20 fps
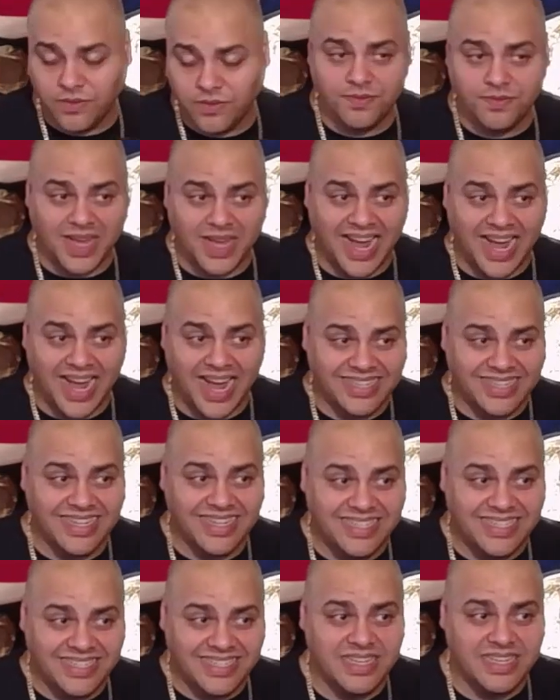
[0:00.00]
I did
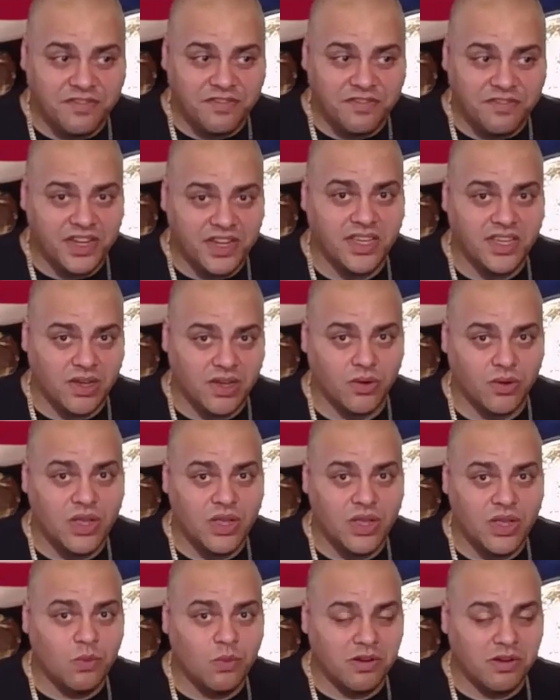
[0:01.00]
see a video
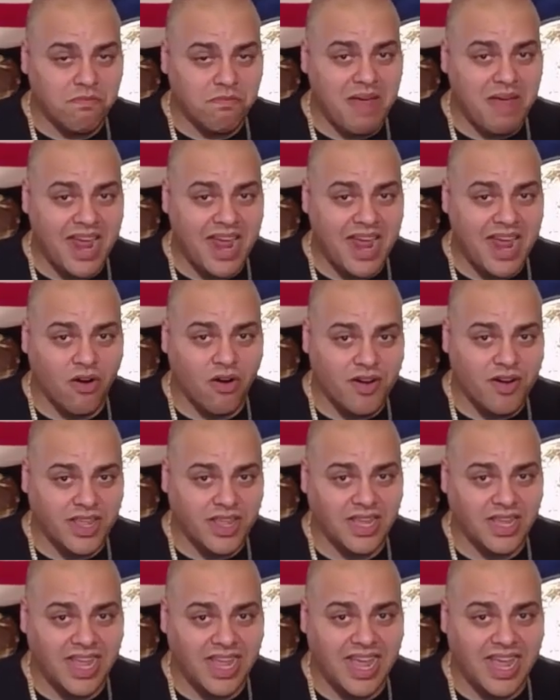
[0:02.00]
with Matt
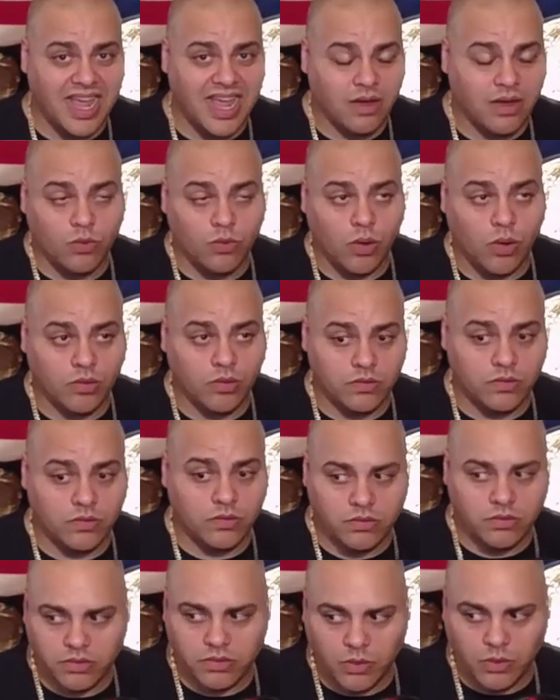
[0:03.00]
Hardy. Uh, well,
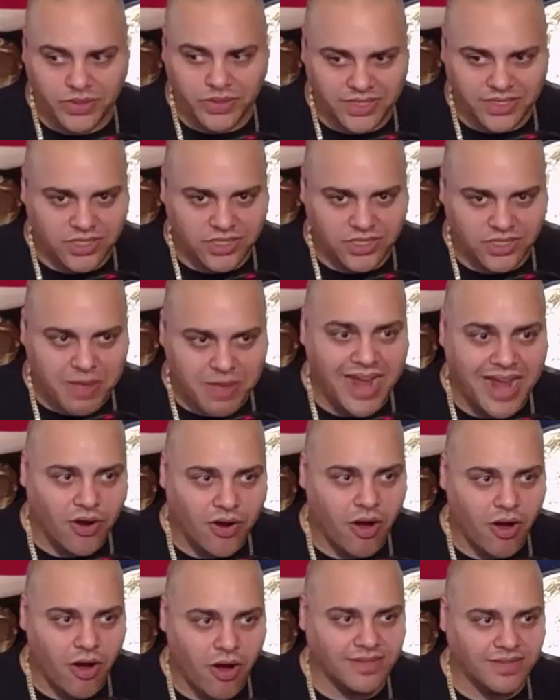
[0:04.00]
it wasn't just Matt
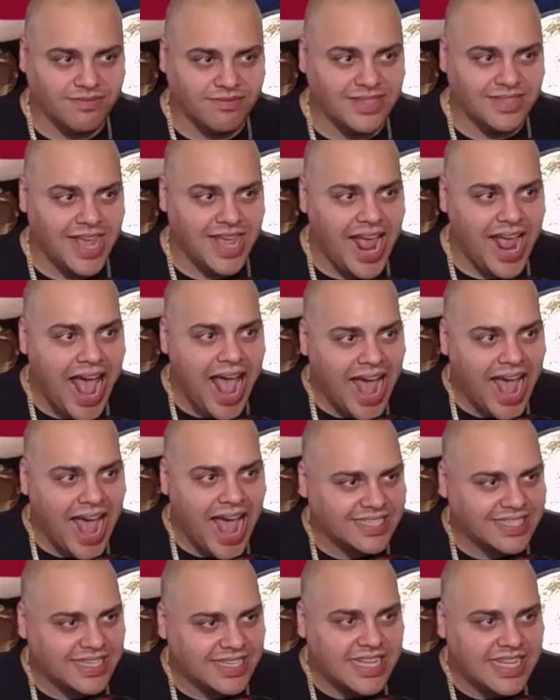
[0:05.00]
Hardy.
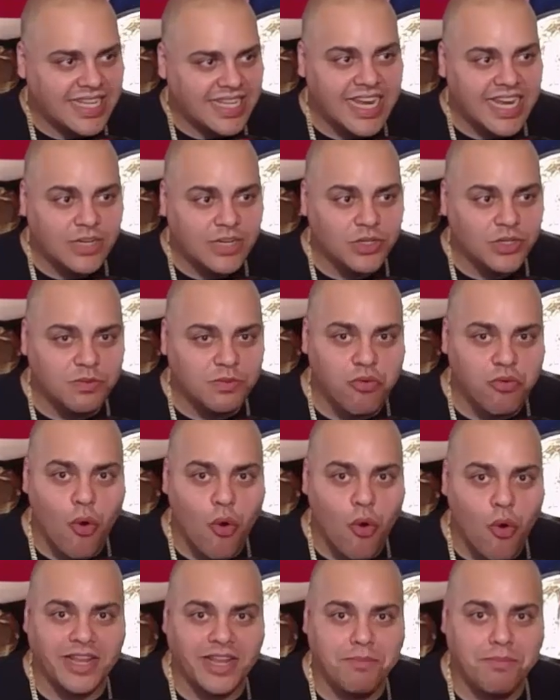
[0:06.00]
Yes, it was
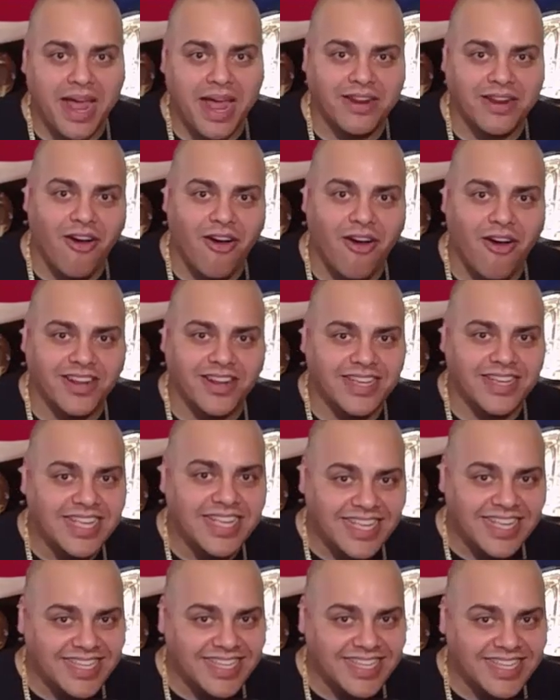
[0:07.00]
broken Matt Hardy.
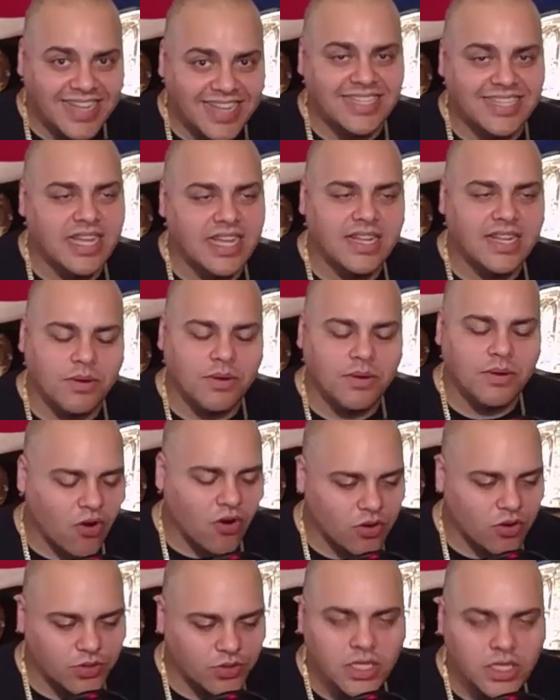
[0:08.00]
Yes, that was
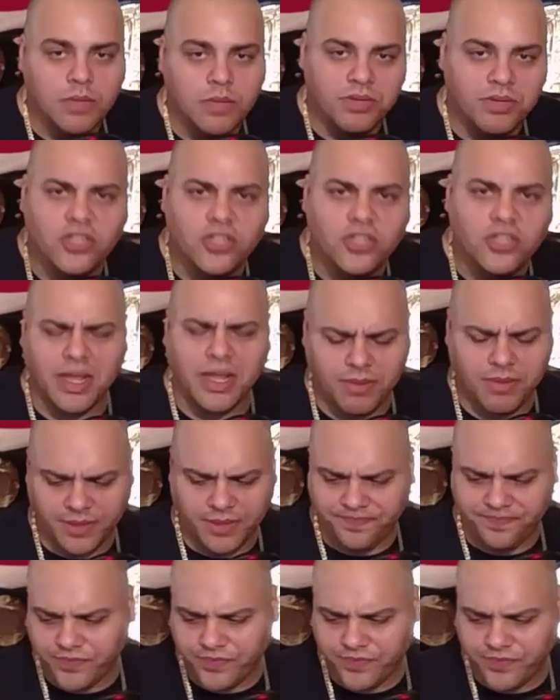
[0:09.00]
horrible, but you know what I
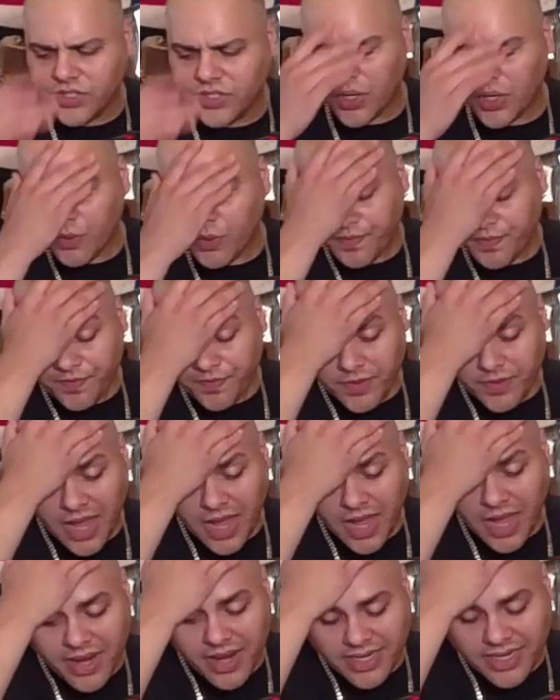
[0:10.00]
mean. So I
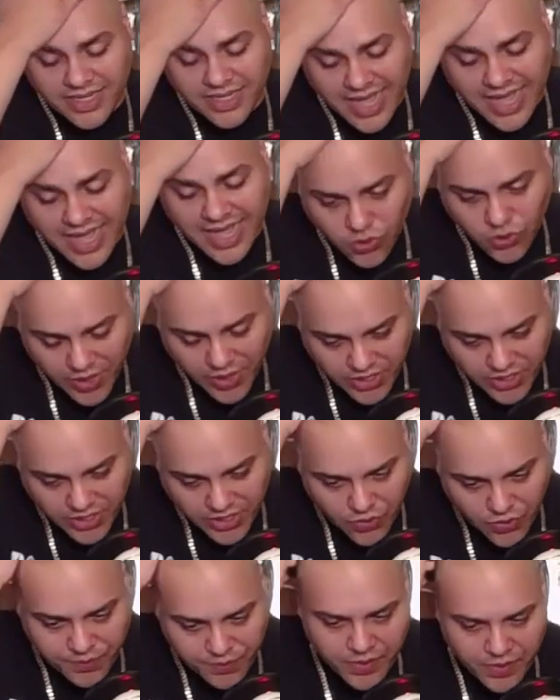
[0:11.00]
mean, it's a catch
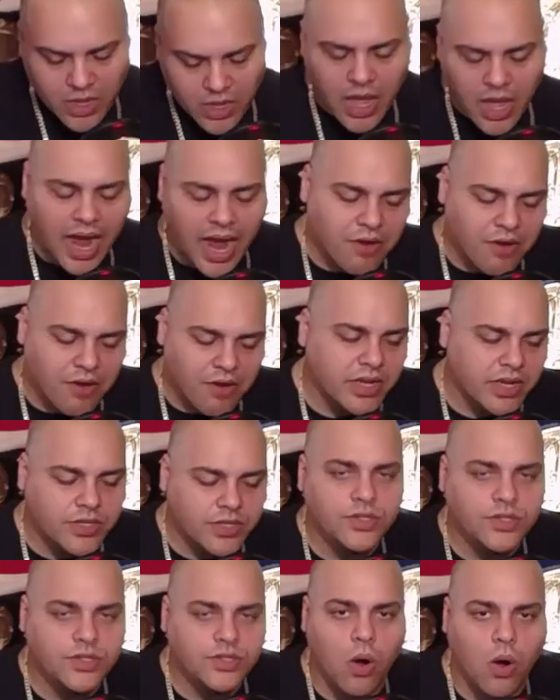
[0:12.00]
twenty-two. I really
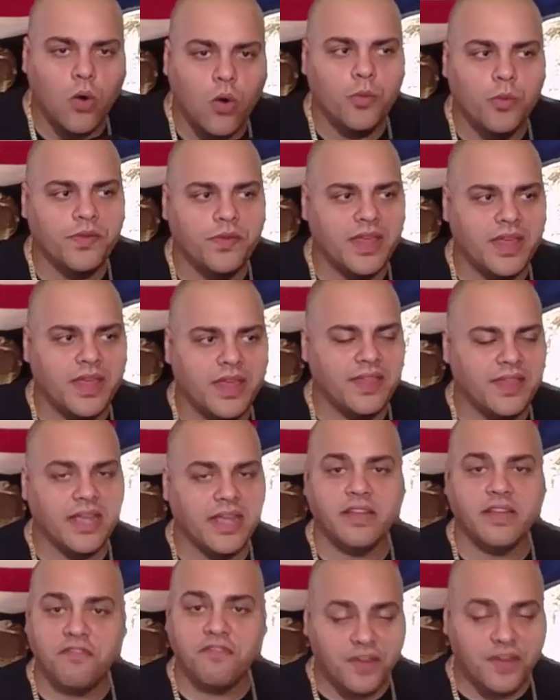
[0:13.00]
do hope that they
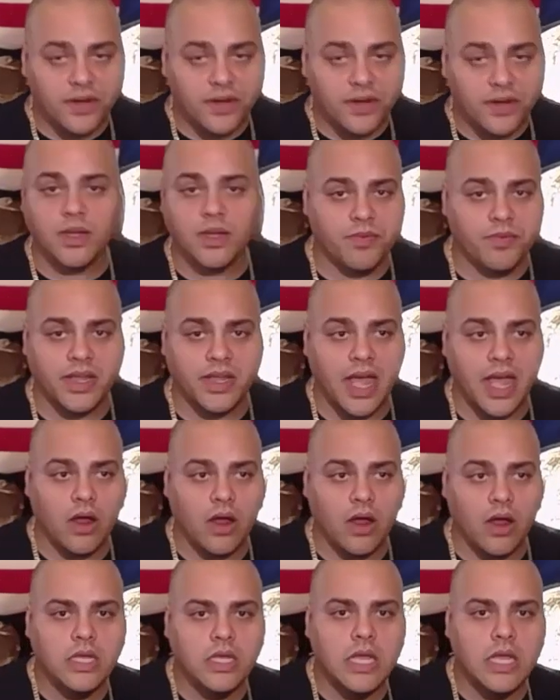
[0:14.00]
can figure something out.